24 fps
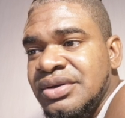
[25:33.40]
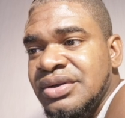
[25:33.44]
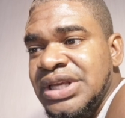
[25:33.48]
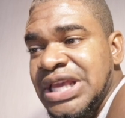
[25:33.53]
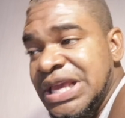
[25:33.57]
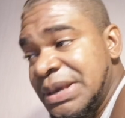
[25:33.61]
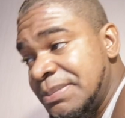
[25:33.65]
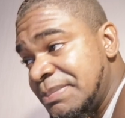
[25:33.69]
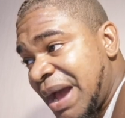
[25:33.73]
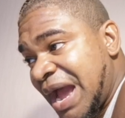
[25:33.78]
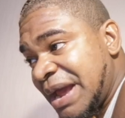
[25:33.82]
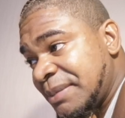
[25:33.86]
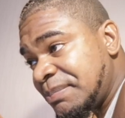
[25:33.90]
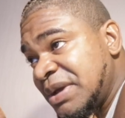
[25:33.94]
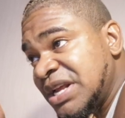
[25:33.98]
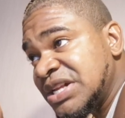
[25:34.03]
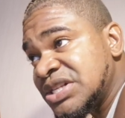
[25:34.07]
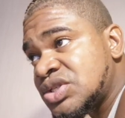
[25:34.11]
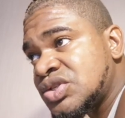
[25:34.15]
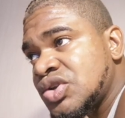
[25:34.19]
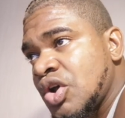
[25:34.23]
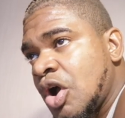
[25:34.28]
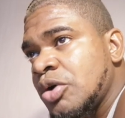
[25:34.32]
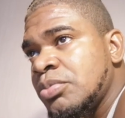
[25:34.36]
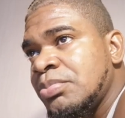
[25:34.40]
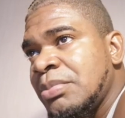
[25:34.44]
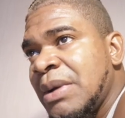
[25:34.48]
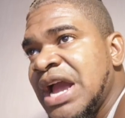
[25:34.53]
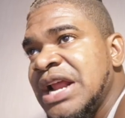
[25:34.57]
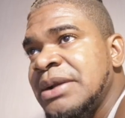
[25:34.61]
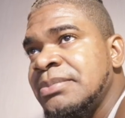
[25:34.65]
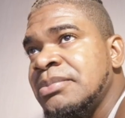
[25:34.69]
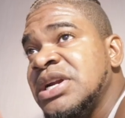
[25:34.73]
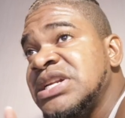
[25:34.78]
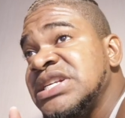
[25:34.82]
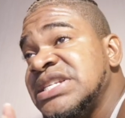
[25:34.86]
He might be in
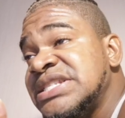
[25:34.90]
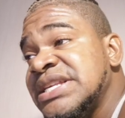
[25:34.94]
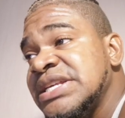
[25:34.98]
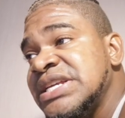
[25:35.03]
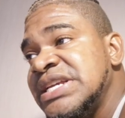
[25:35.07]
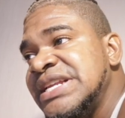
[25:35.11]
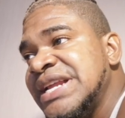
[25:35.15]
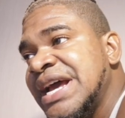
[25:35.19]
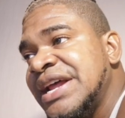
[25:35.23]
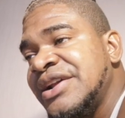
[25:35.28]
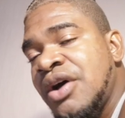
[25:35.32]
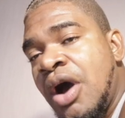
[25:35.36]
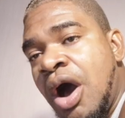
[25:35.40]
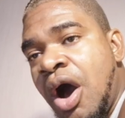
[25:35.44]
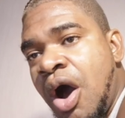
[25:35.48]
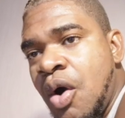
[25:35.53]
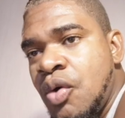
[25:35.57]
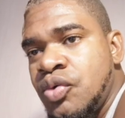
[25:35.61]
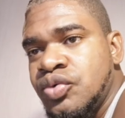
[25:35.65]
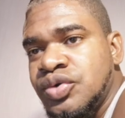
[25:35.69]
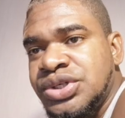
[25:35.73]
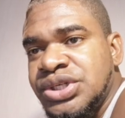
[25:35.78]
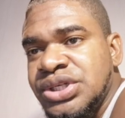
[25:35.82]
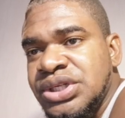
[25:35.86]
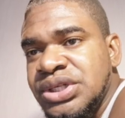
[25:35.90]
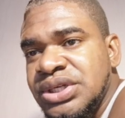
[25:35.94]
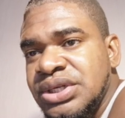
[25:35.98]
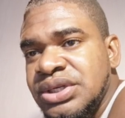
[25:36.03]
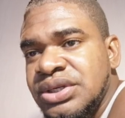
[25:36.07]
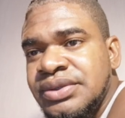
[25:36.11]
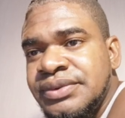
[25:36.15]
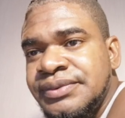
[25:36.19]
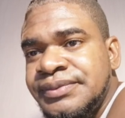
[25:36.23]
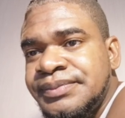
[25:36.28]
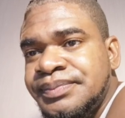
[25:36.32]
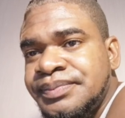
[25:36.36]
mind, but he's in and out.
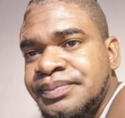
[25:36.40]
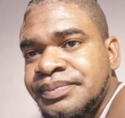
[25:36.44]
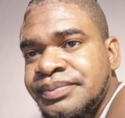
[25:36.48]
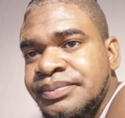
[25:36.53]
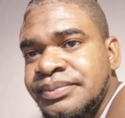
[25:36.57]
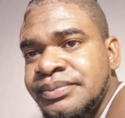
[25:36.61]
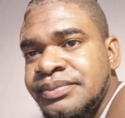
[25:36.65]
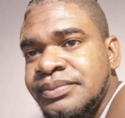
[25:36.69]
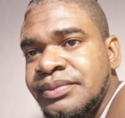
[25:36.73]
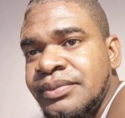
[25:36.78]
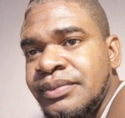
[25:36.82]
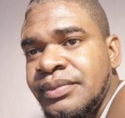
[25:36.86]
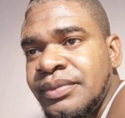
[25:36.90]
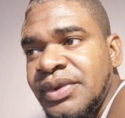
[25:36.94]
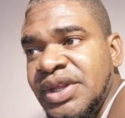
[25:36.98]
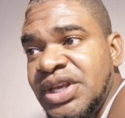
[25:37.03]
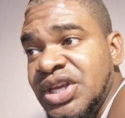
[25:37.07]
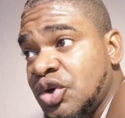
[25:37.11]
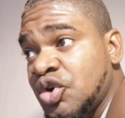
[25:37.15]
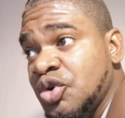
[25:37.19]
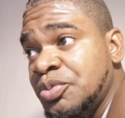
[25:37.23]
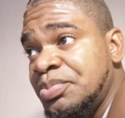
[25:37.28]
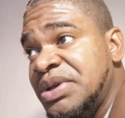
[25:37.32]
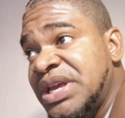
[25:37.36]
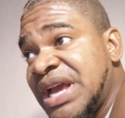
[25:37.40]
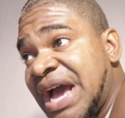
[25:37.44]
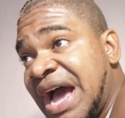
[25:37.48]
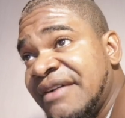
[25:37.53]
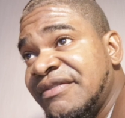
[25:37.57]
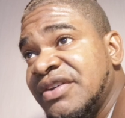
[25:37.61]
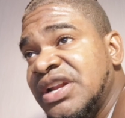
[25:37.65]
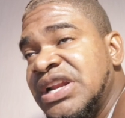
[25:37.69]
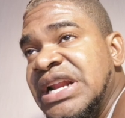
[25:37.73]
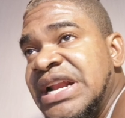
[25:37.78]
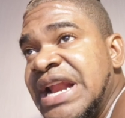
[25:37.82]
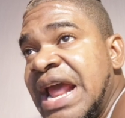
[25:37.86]
He could be
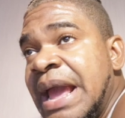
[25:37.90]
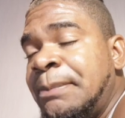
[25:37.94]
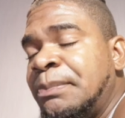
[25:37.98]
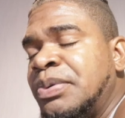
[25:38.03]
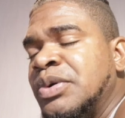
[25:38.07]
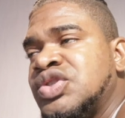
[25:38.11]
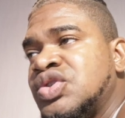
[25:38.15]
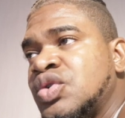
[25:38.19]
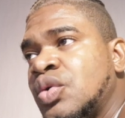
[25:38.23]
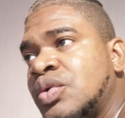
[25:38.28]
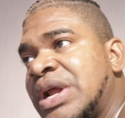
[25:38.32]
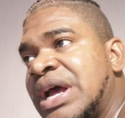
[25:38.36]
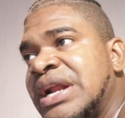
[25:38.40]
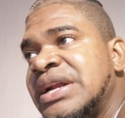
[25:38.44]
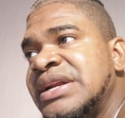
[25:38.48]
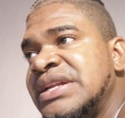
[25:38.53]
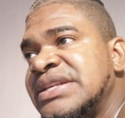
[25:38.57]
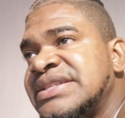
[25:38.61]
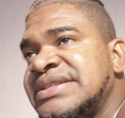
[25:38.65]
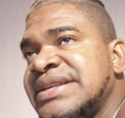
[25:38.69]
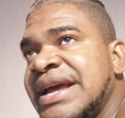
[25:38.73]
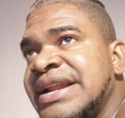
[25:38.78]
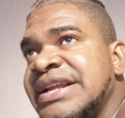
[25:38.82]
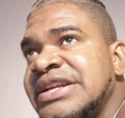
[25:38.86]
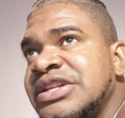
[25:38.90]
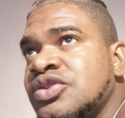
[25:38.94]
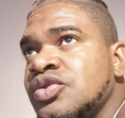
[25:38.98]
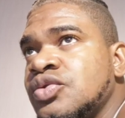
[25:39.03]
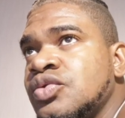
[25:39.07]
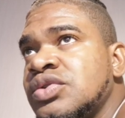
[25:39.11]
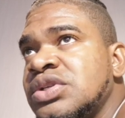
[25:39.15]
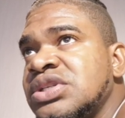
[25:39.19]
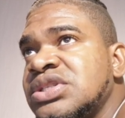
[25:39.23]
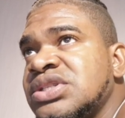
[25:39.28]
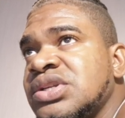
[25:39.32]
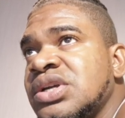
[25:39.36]
having an episode and decided to
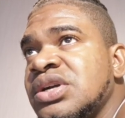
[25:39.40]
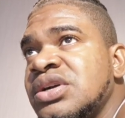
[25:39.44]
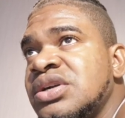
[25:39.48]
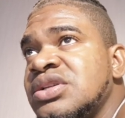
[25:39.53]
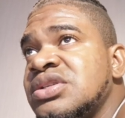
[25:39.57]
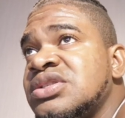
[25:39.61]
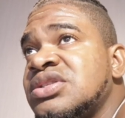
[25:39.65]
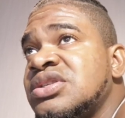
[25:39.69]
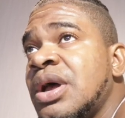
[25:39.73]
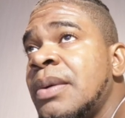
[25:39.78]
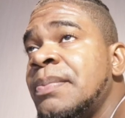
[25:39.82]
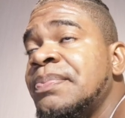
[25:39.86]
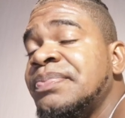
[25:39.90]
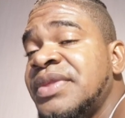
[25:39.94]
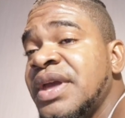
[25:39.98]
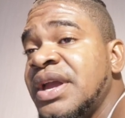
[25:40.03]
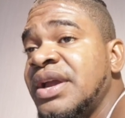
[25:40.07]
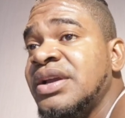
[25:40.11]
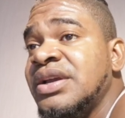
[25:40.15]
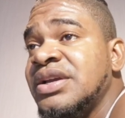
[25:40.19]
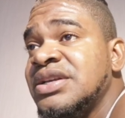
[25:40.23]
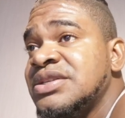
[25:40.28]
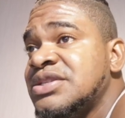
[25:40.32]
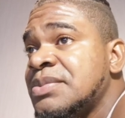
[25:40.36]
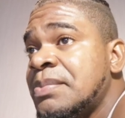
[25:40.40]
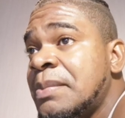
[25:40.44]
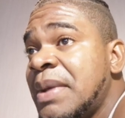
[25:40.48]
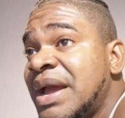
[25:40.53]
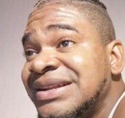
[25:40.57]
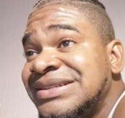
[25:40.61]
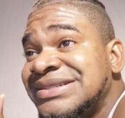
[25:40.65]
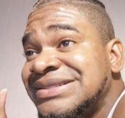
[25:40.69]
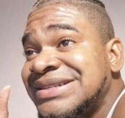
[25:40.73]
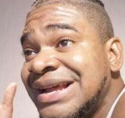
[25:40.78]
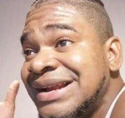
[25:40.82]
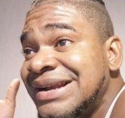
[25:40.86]
do this girl something. It's
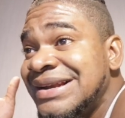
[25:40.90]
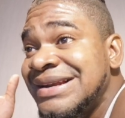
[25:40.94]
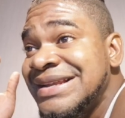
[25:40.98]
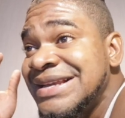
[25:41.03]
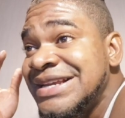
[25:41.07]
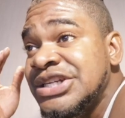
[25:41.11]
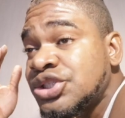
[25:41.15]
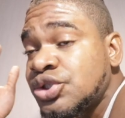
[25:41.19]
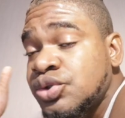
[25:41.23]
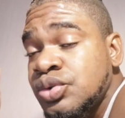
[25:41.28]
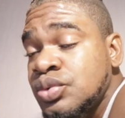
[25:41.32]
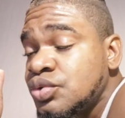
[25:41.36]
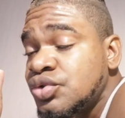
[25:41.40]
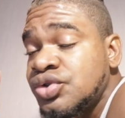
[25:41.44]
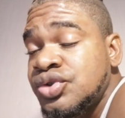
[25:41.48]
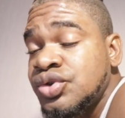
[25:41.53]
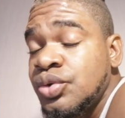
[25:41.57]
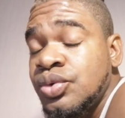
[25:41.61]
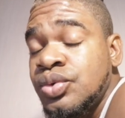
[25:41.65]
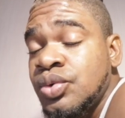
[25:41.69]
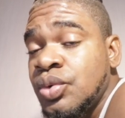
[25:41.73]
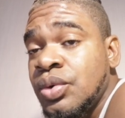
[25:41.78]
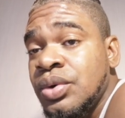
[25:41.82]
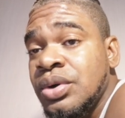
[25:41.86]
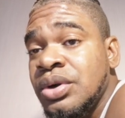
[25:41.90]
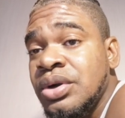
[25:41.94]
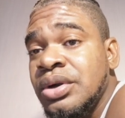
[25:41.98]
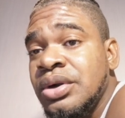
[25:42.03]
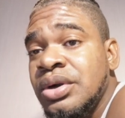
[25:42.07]
mental issues, you know.